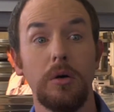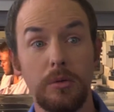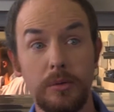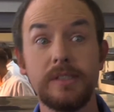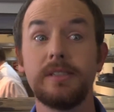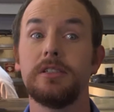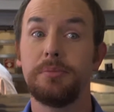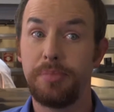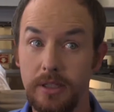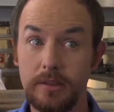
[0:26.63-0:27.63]
Always
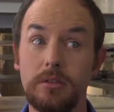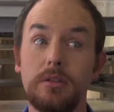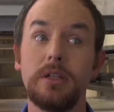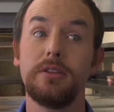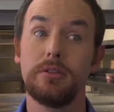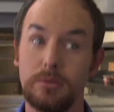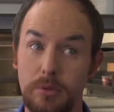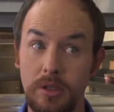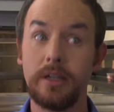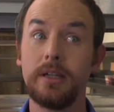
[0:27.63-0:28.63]
expectorate your
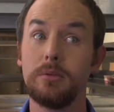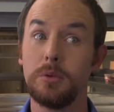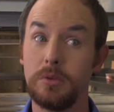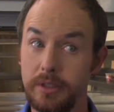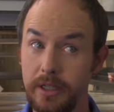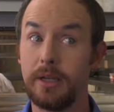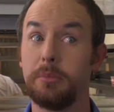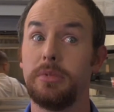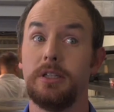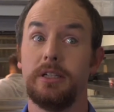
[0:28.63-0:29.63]
wine
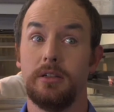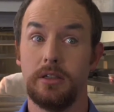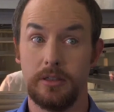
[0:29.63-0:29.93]
vocabulary.